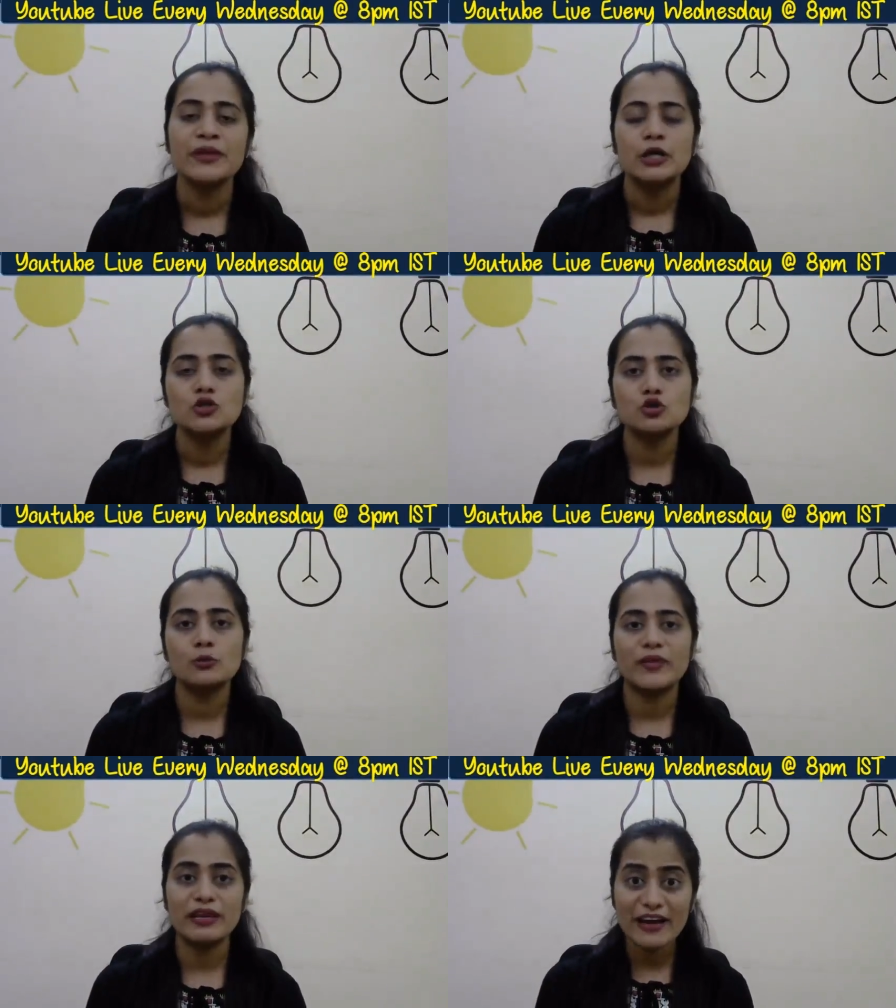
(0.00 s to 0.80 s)

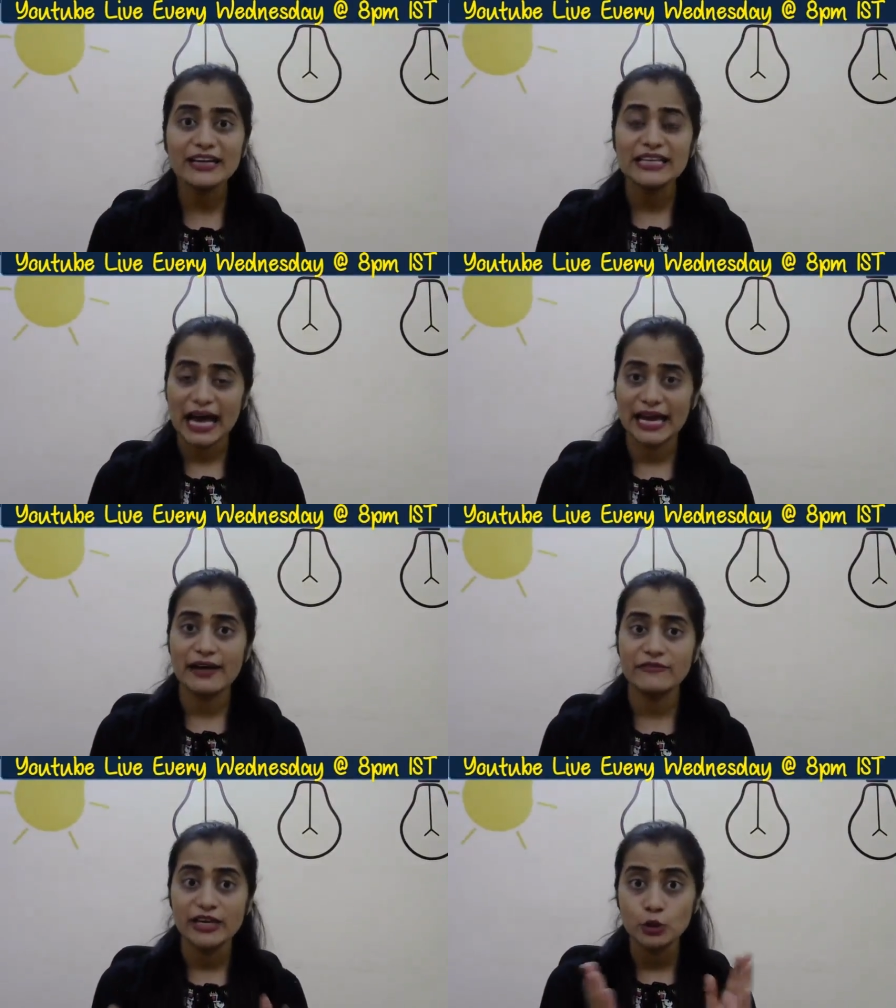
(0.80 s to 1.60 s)
So in fact, I
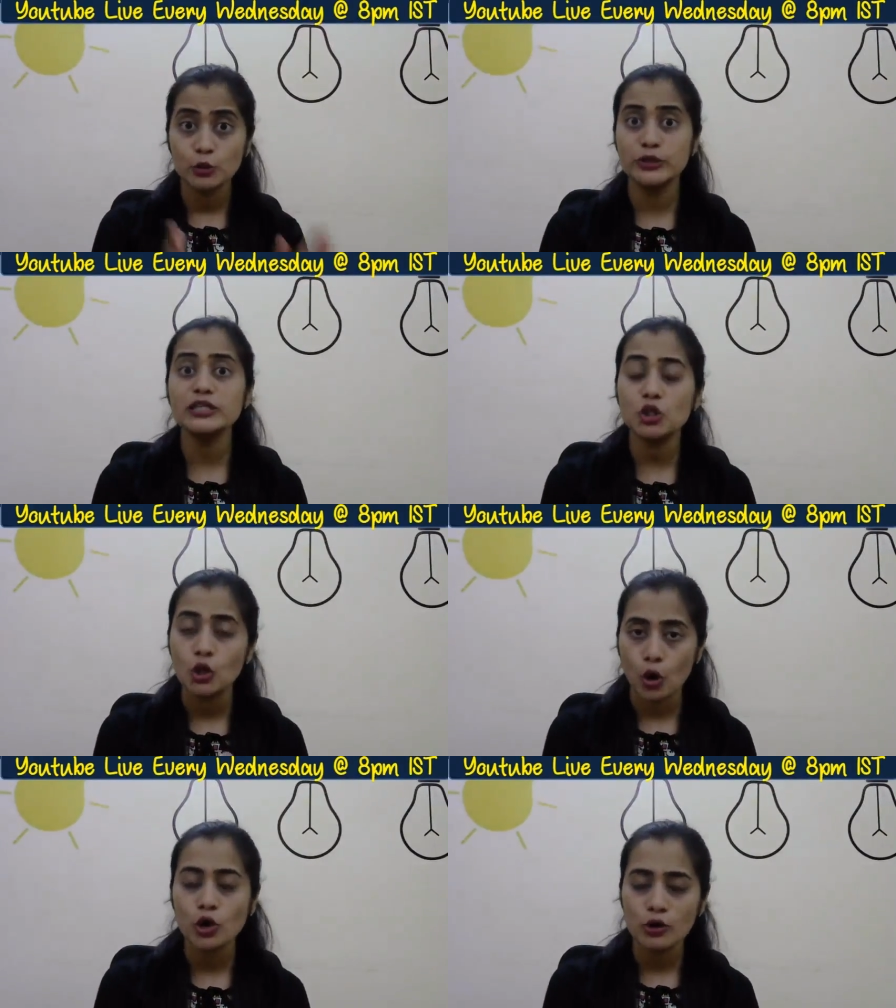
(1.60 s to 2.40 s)
have included a
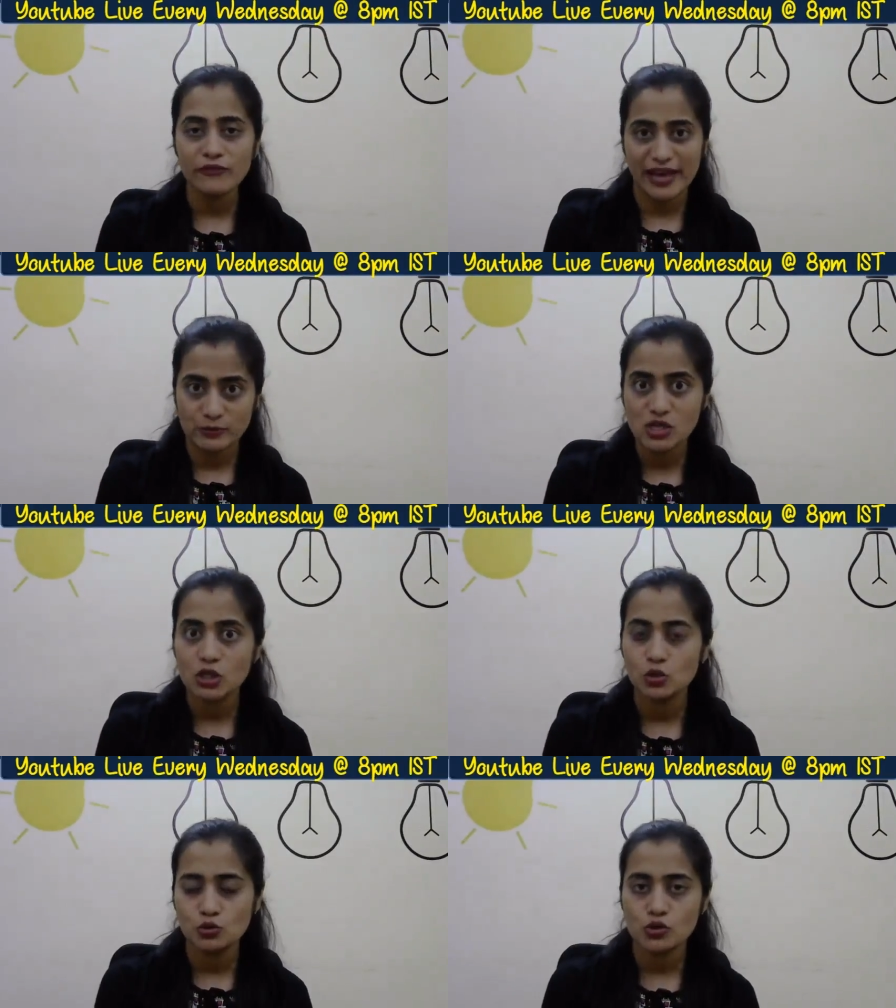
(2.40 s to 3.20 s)
lot of
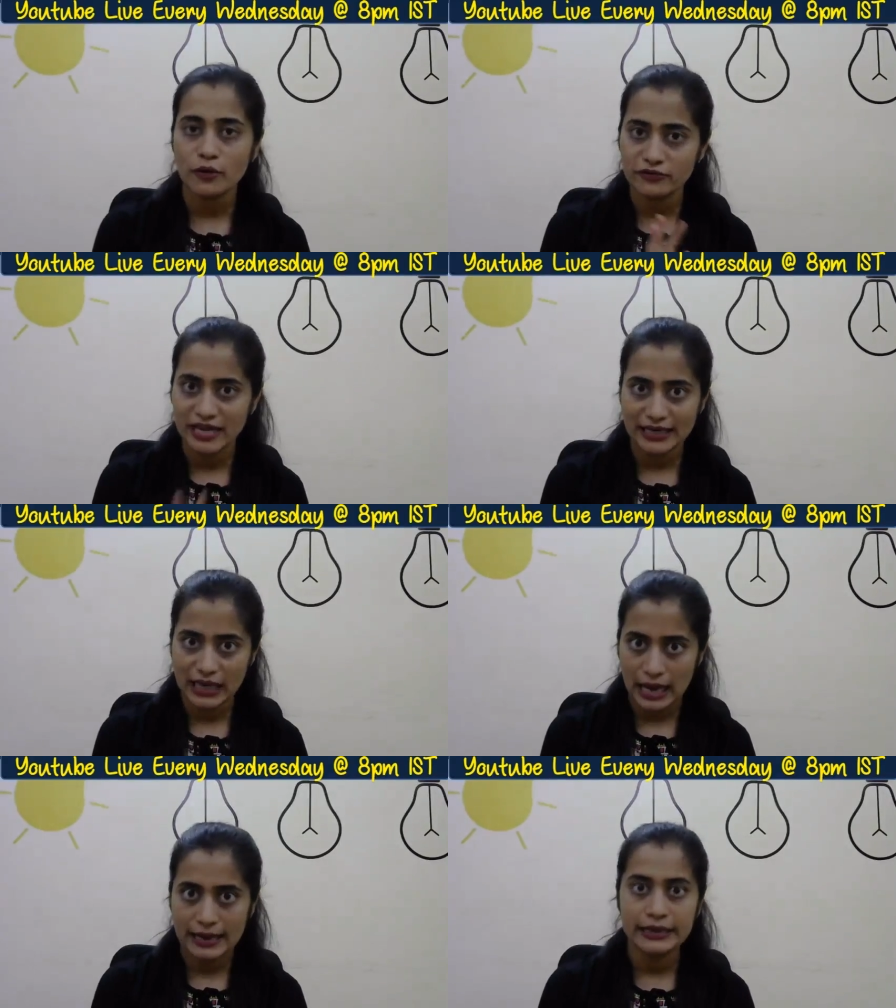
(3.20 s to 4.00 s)
MCQs of that
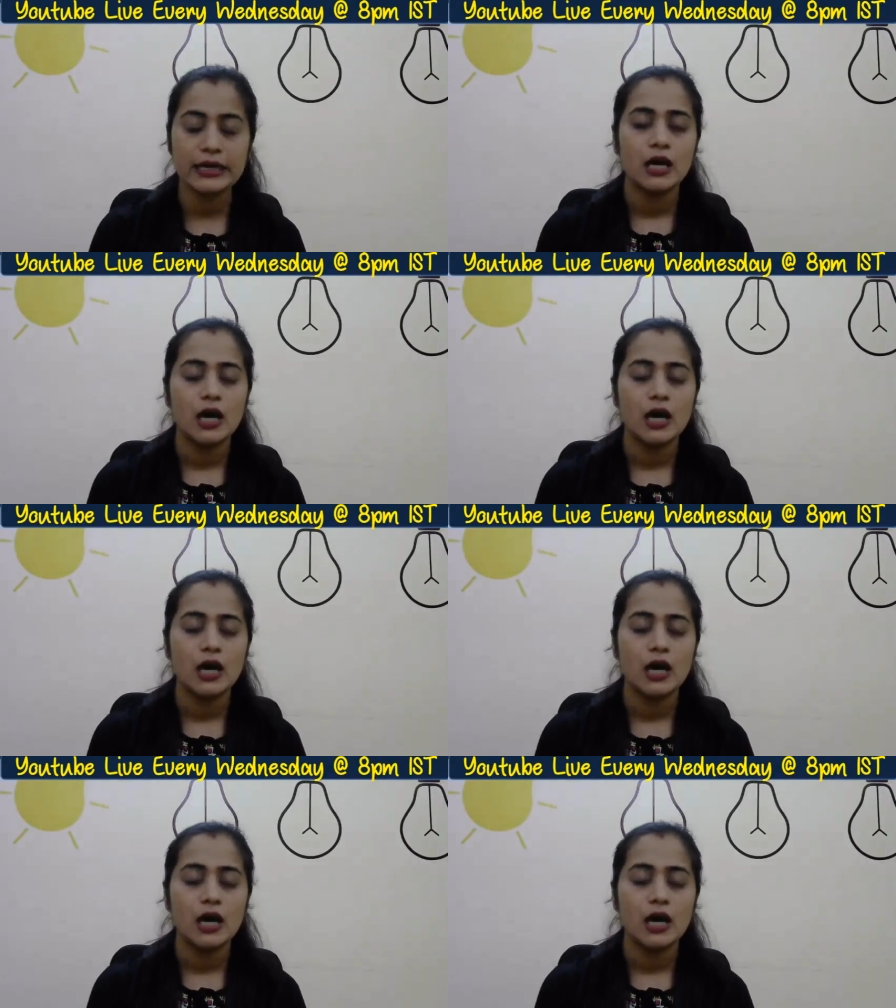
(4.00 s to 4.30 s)
kind